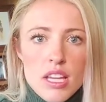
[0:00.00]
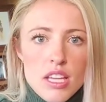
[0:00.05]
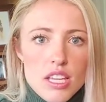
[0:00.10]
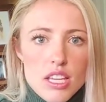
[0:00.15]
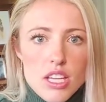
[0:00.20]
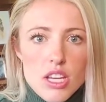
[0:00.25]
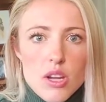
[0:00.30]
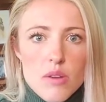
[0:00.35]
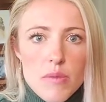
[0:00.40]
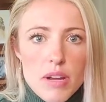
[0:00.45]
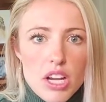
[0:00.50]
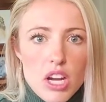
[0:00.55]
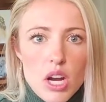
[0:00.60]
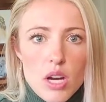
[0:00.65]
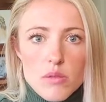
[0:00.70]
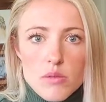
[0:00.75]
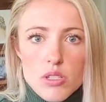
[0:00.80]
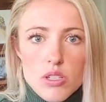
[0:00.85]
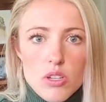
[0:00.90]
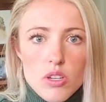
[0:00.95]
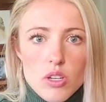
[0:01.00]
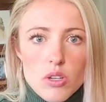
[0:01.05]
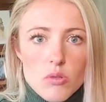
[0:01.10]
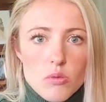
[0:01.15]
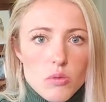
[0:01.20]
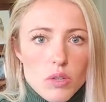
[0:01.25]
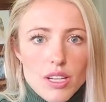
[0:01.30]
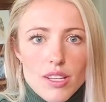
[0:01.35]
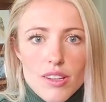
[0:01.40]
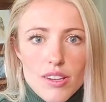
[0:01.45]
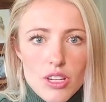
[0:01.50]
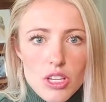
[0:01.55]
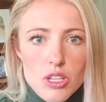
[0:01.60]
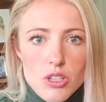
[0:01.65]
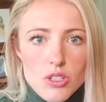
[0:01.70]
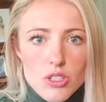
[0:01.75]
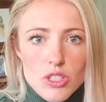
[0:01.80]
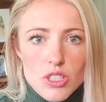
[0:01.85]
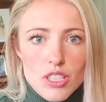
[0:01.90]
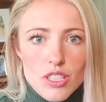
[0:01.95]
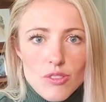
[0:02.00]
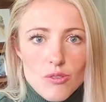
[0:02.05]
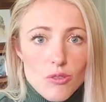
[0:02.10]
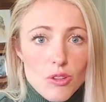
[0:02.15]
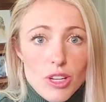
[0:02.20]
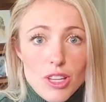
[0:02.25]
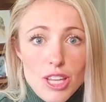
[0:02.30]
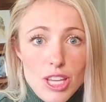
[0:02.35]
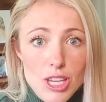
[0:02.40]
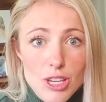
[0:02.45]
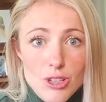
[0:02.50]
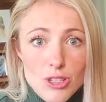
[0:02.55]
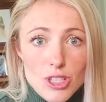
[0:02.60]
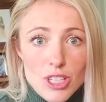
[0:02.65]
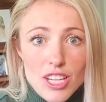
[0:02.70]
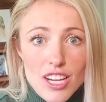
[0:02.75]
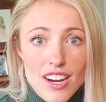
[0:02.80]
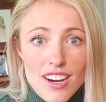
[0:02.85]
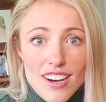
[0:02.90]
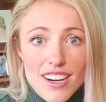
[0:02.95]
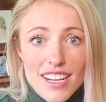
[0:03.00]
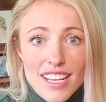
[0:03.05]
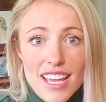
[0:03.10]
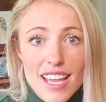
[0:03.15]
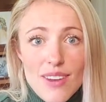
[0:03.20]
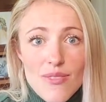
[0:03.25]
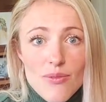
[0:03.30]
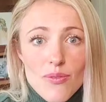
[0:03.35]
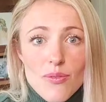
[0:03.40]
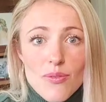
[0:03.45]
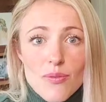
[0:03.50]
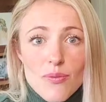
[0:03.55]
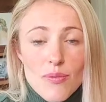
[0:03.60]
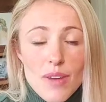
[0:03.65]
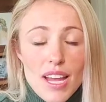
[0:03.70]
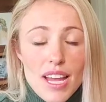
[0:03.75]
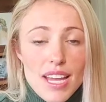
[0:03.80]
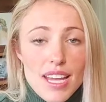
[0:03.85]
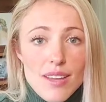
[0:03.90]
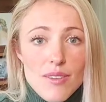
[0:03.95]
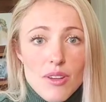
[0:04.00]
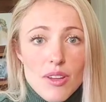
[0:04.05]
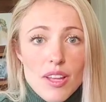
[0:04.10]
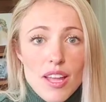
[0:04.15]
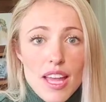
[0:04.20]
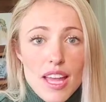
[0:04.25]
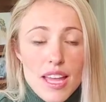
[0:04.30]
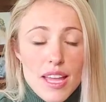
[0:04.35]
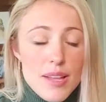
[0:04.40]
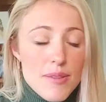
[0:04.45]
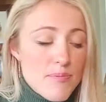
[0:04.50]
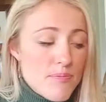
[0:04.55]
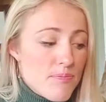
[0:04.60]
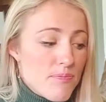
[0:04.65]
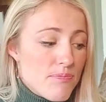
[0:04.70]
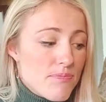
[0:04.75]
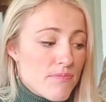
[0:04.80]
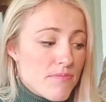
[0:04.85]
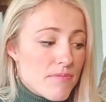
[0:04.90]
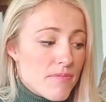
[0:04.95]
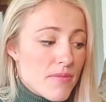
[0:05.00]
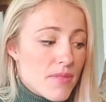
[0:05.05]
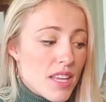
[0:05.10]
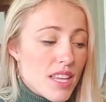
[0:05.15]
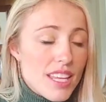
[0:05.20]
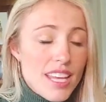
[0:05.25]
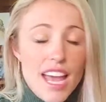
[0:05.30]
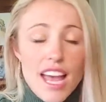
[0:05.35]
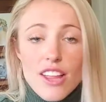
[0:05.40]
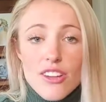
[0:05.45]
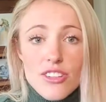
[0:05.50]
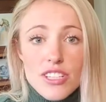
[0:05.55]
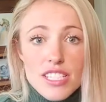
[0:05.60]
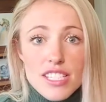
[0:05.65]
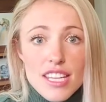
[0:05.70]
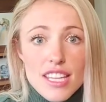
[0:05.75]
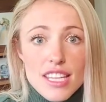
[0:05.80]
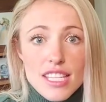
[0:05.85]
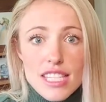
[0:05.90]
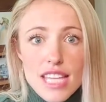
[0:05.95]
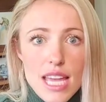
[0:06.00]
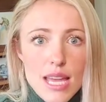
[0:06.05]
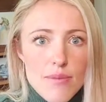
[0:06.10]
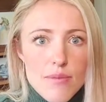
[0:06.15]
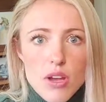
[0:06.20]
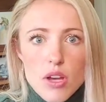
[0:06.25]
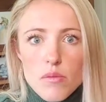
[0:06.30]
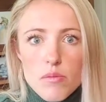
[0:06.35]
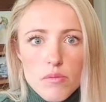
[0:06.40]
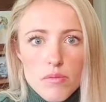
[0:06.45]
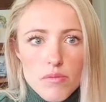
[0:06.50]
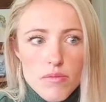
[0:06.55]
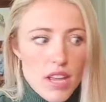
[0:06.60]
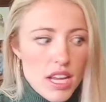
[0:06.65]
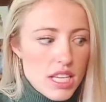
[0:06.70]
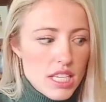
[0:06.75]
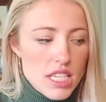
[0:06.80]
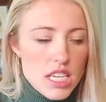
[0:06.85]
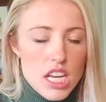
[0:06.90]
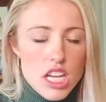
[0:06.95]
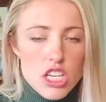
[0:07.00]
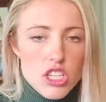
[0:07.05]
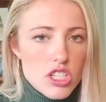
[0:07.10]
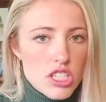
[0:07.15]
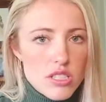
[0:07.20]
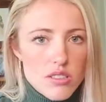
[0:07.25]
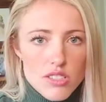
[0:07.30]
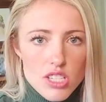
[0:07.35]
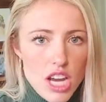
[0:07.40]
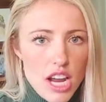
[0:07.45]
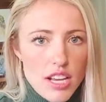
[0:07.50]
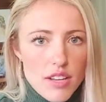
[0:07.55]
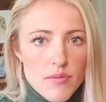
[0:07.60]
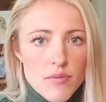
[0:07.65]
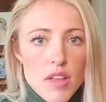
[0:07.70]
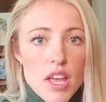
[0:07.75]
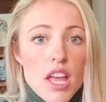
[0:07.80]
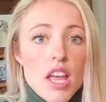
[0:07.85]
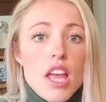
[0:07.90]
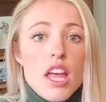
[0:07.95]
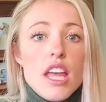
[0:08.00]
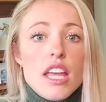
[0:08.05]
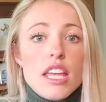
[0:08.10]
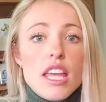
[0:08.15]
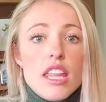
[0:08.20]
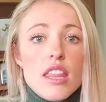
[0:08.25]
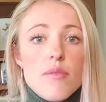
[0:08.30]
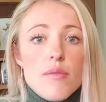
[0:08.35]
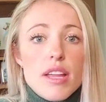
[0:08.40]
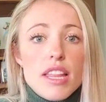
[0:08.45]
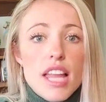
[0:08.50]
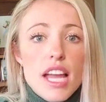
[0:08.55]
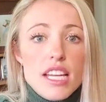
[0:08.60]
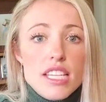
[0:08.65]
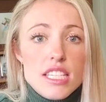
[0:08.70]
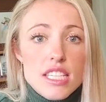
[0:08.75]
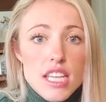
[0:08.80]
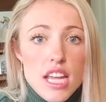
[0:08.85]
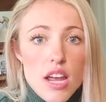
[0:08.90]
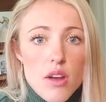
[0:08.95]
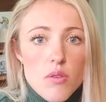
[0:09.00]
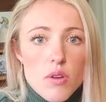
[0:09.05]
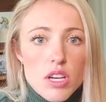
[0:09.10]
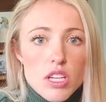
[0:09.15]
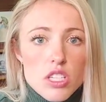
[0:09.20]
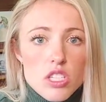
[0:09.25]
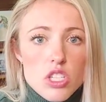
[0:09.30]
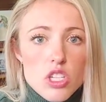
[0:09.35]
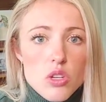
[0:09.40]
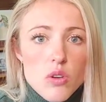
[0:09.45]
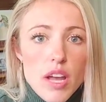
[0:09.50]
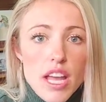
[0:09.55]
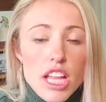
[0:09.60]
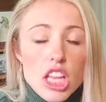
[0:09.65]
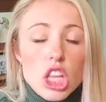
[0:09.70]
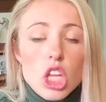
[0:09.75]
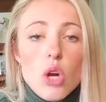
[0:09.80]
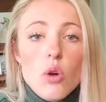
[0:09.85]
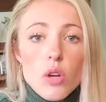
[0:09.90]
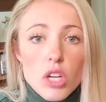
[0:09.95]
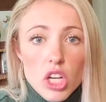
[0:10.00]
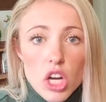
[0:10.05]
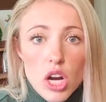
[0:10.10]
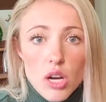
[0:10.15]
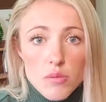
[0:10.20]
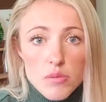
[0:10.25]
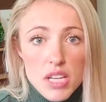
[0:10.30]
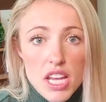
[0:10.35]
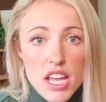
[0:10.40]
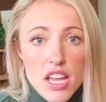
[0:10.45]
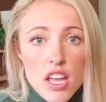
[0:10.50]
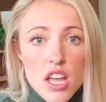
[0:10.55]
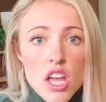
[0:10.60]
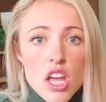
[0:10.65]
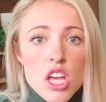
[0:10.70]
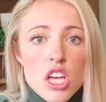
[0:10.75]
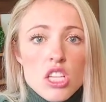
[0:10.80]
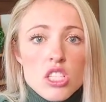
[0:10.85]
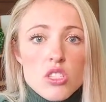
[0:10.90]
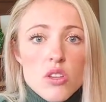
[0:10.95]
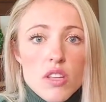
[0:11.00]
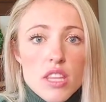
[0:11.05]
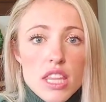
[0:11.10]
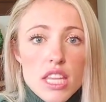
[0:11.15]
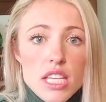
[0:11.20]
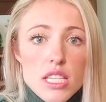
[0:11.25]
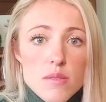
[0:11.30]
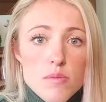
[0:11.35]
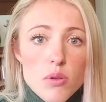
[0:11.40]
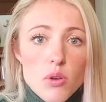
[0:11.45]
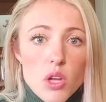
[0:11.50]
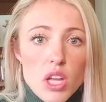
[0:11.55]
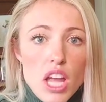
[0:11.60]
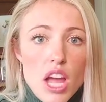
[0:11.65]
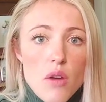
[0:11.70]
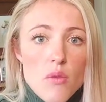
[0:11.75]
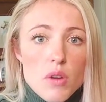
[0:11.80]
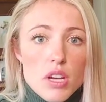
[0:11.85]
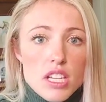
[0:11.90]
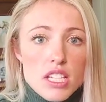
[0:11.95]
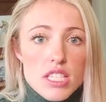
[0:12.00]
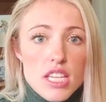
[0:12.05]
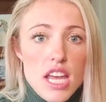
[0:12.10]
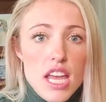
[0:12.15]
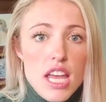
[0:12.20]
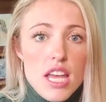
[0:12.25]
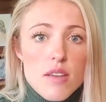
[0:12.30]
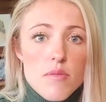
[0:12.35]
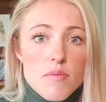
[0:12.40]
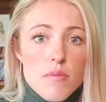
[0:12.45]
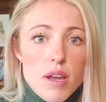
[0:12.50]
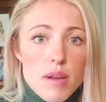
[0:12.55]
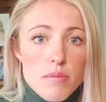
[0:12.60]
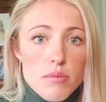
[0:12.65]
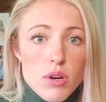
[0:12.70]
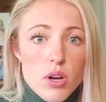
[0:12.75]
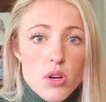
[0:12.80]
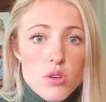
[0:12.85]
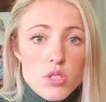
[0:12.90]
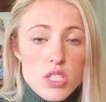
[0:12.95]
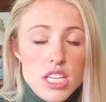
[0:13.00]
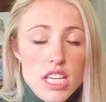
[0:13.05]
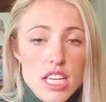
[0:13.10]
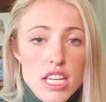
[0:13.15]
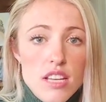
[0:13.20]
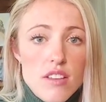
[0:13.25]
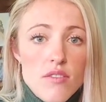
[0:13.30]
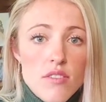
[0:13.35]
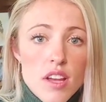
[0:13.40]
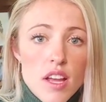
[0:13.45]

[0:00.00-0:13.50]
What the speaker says: my carbs are where they usually are. Again, my calories stay the same. Oh, 1900, check. Okay, then my last day, I want to do a lower carb day. So at this point, I want to take my protein,